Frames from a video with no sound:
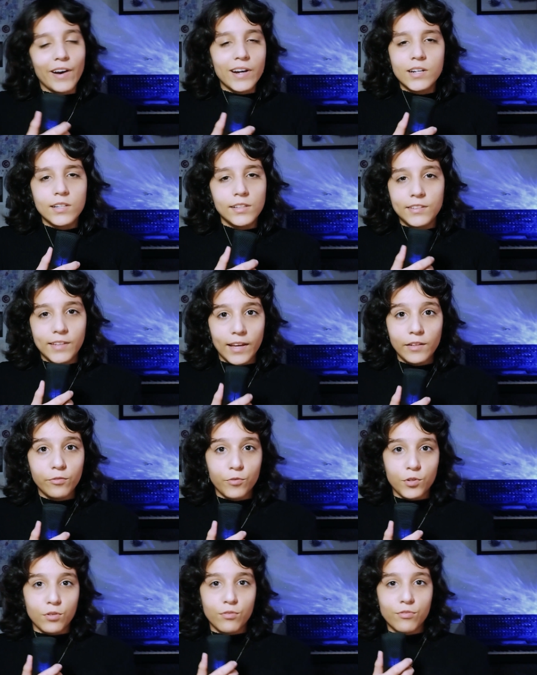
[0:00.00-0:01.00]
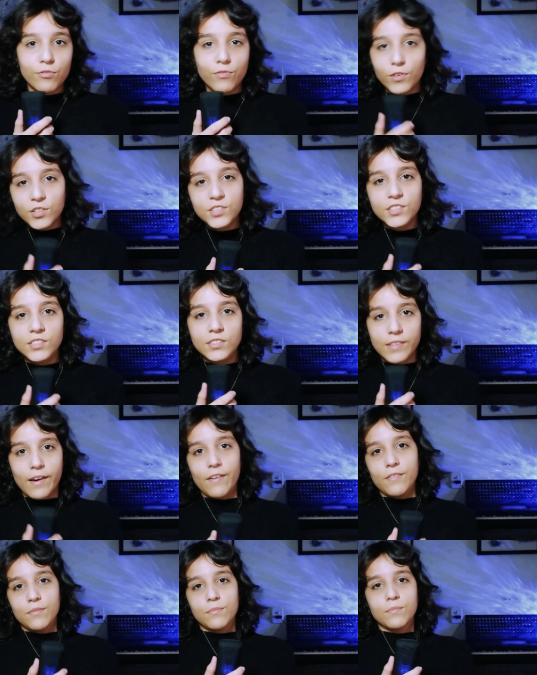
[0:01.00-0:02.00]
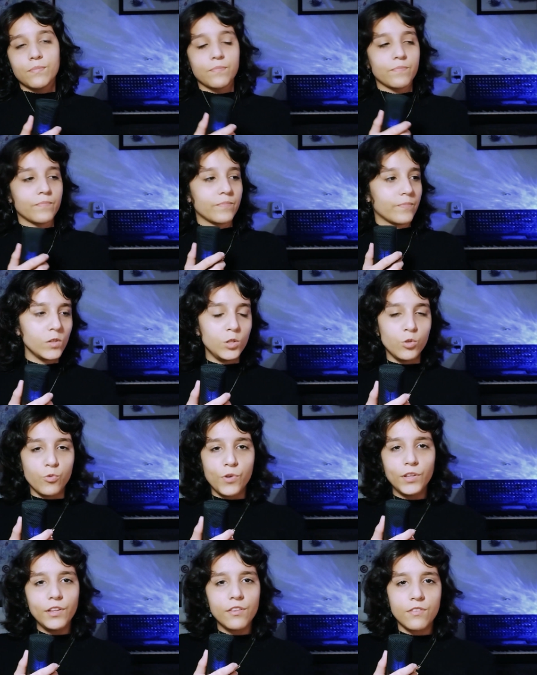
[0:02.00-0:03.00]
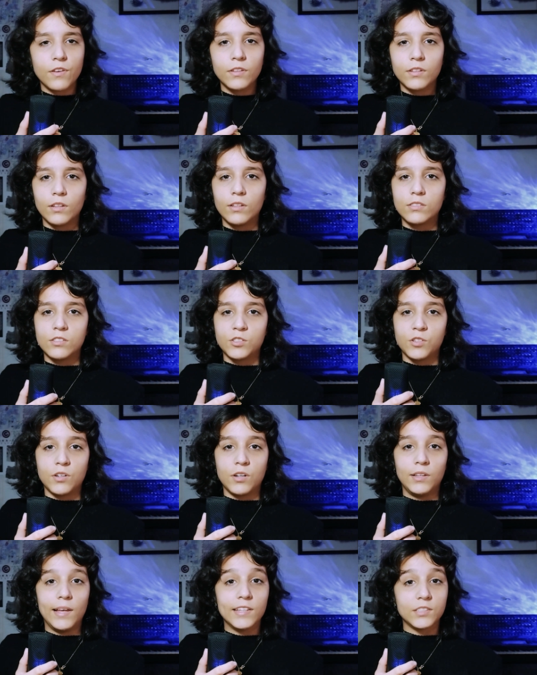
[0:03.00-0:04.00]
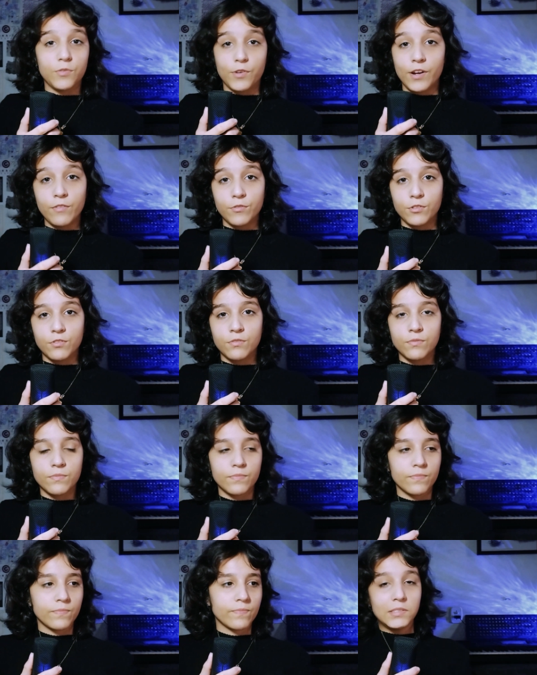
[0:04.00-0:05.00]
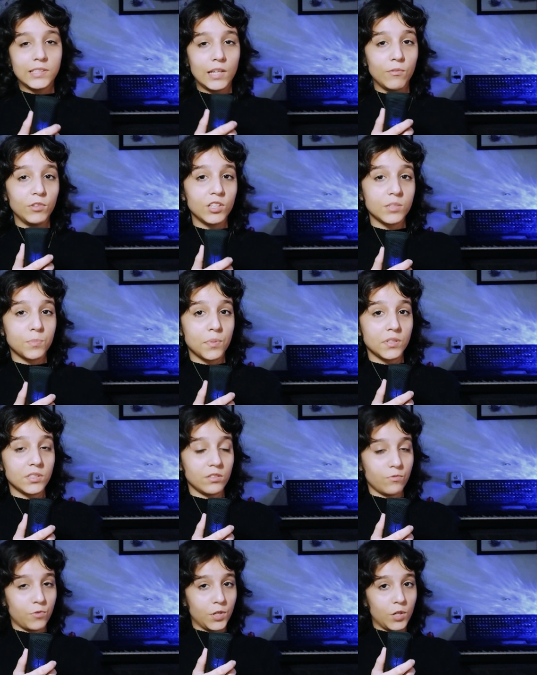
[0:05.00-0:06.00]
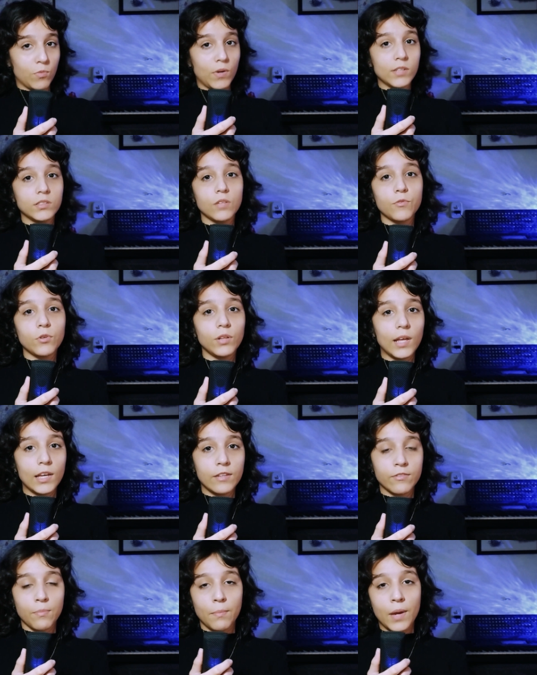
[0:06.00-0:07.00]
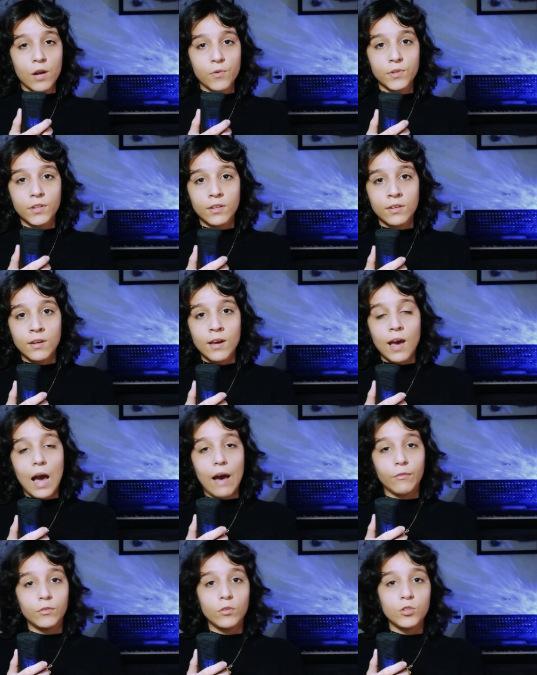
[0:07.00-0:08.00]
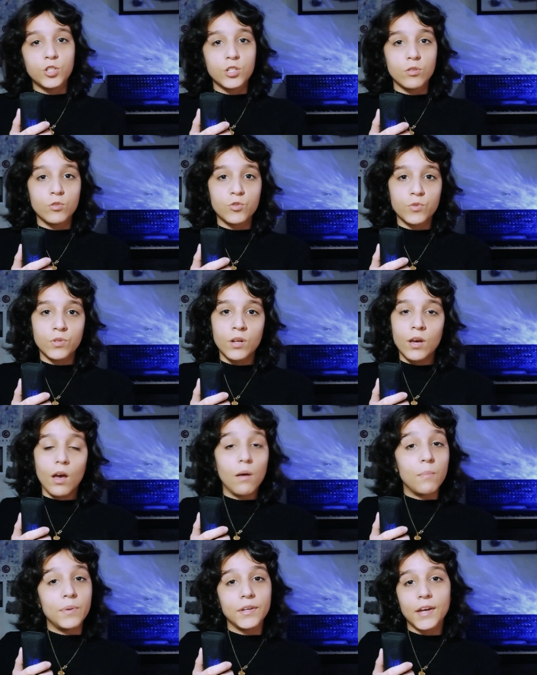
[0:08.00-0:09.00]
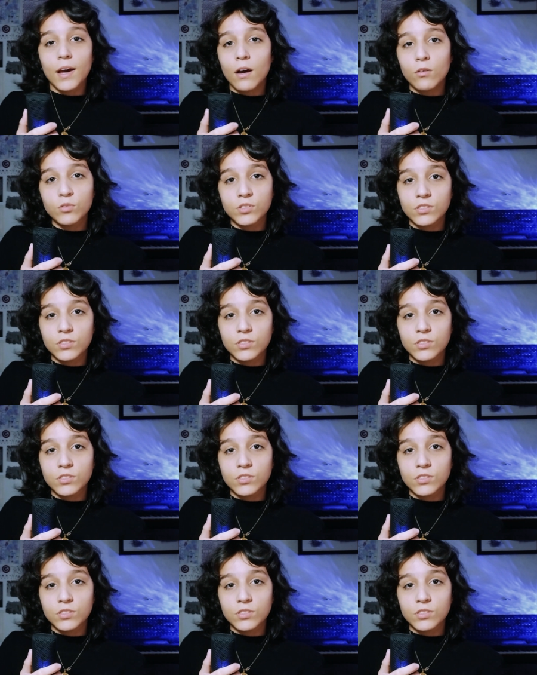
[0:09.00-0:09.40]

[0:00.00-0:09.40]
to finally date for your first time, you really think that this is gonna last forever. You're gonna stay with this person for the rest of your life, married in, have 2 children, a big